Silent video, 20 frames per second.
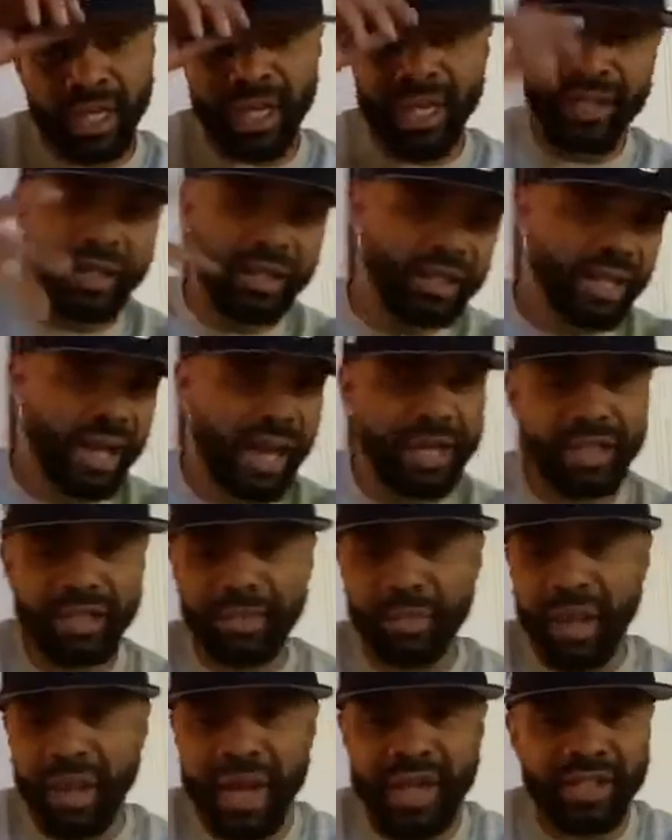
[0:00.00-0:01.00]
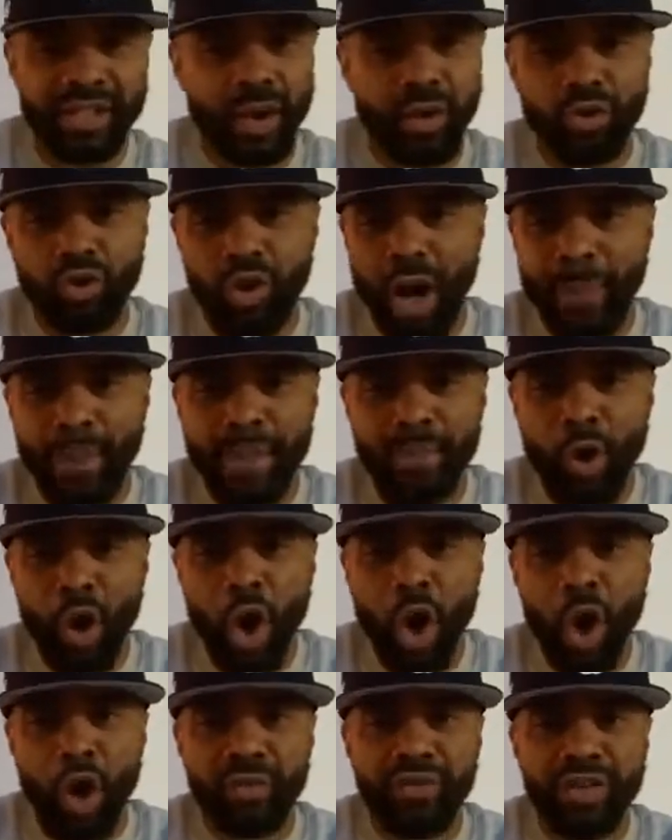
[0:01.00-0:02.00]
he just got his man's going to drop him
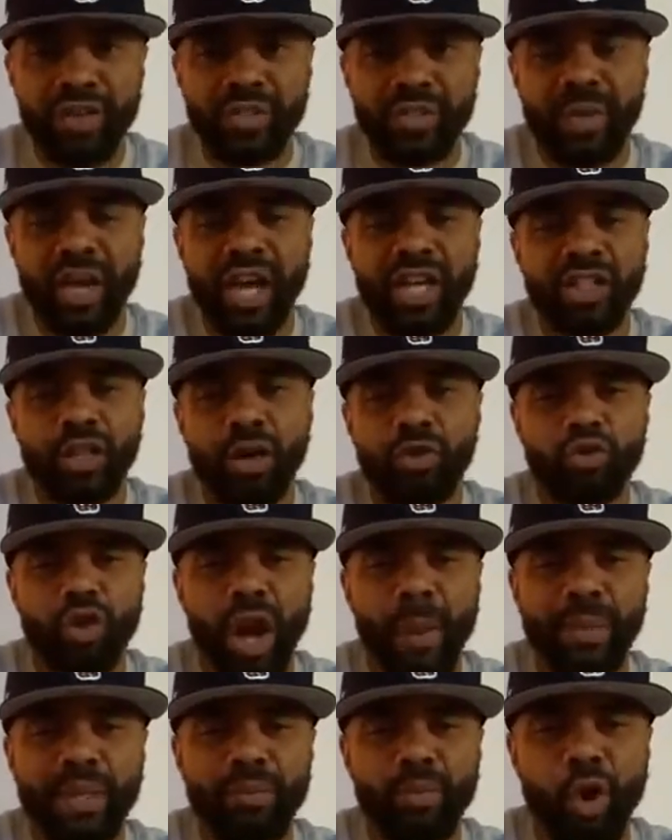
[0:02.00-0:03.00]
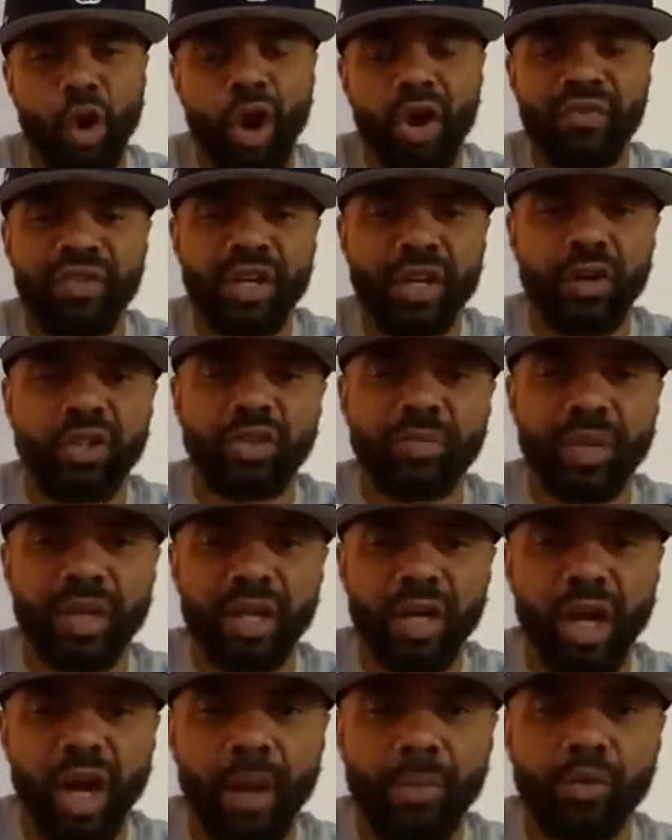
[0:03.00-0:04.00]
off. His man's going to drop him off. He going to
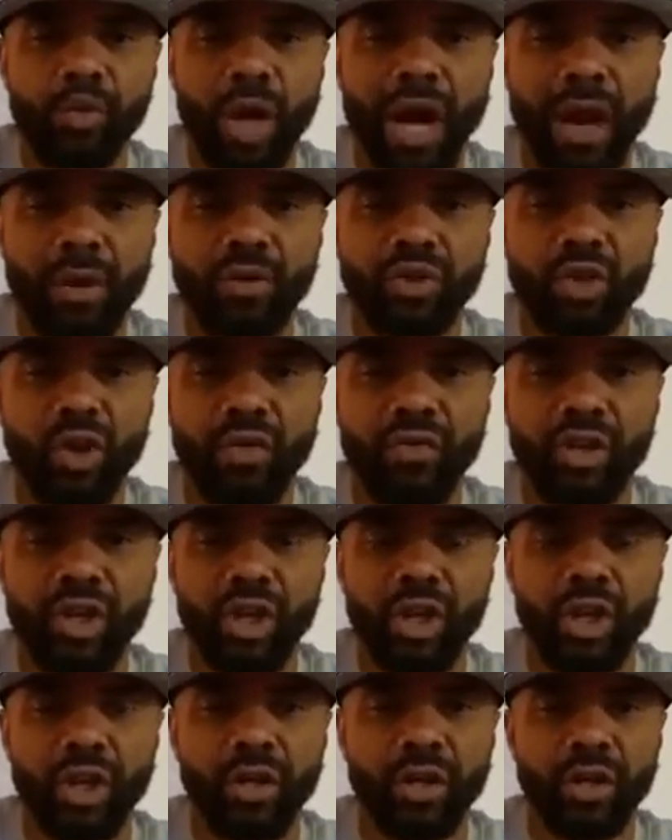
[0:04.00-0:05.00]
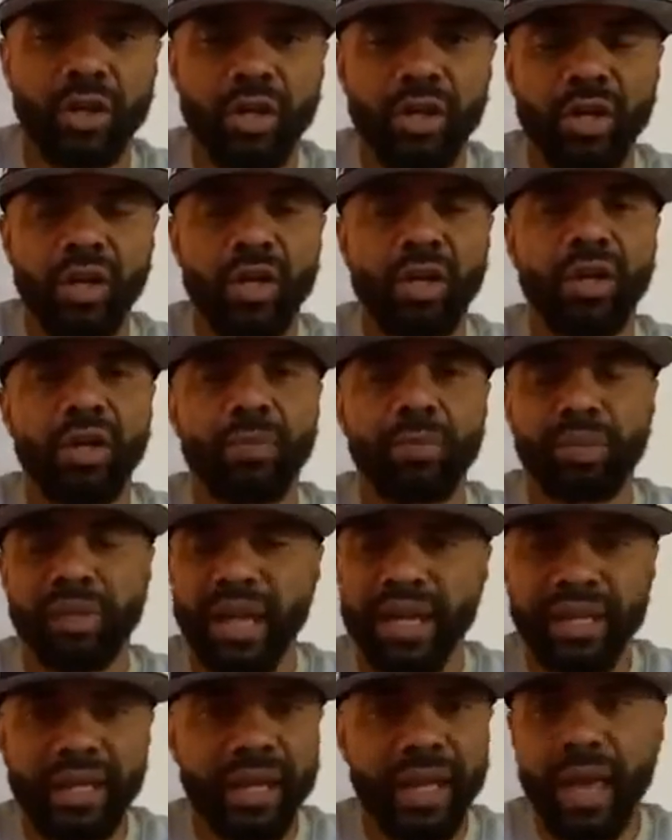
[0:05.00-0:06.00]
spend a couple hours over here,
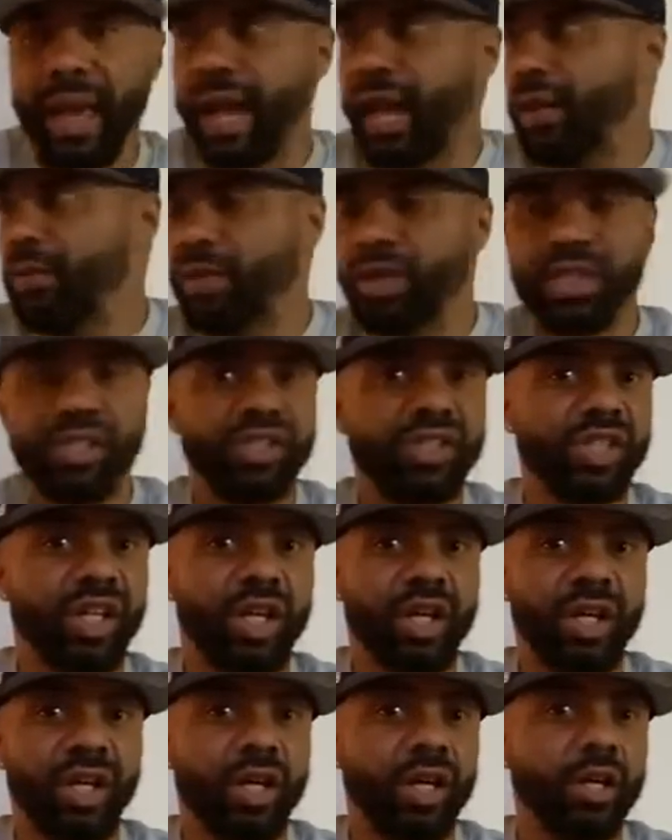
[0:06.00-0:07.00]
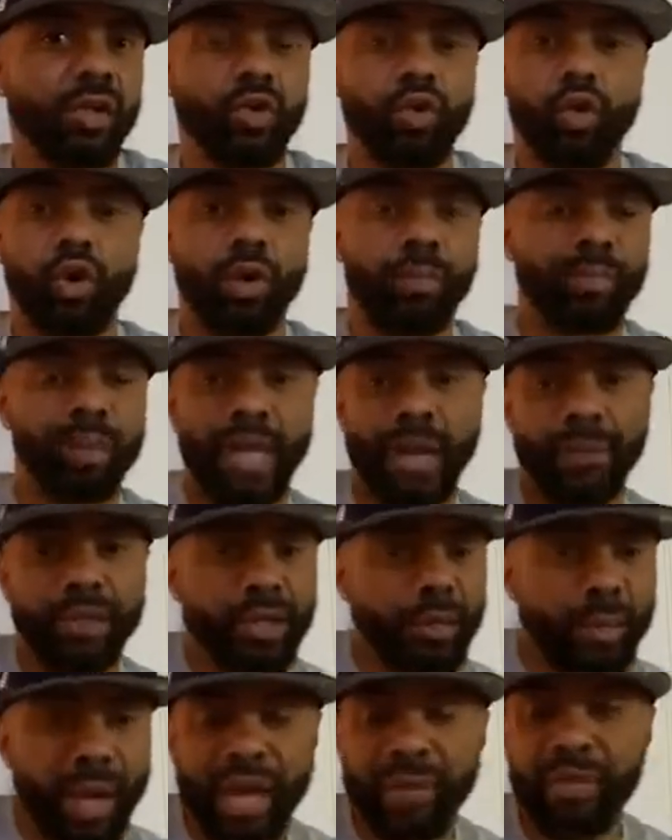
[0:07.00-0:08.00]
play the game with his son or play with
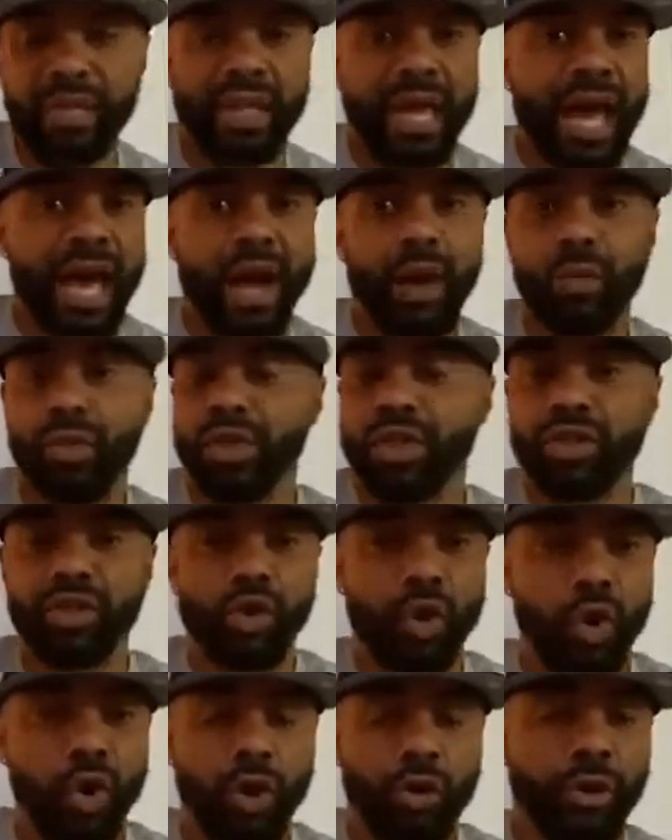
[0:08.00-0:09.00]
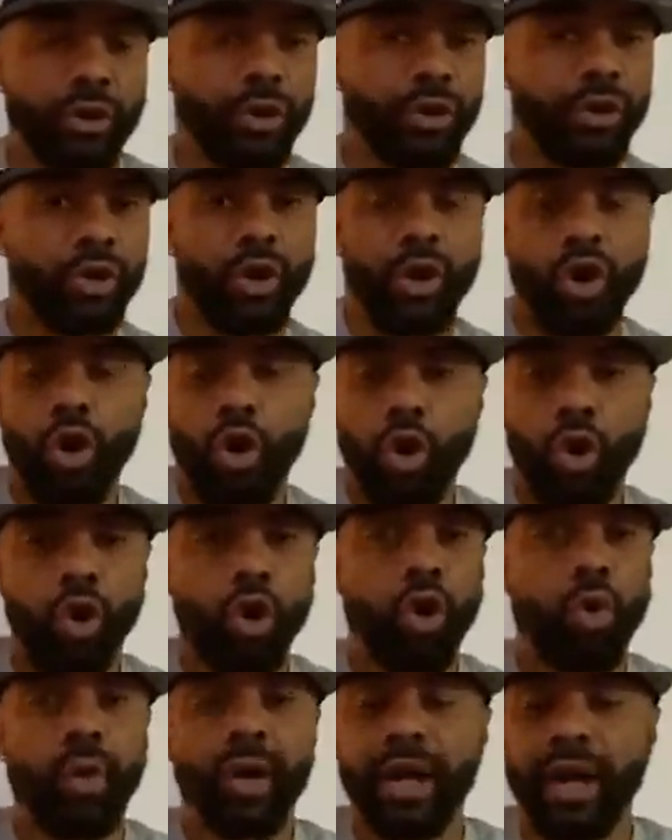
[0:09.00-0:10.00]
the baby doll with his daughter or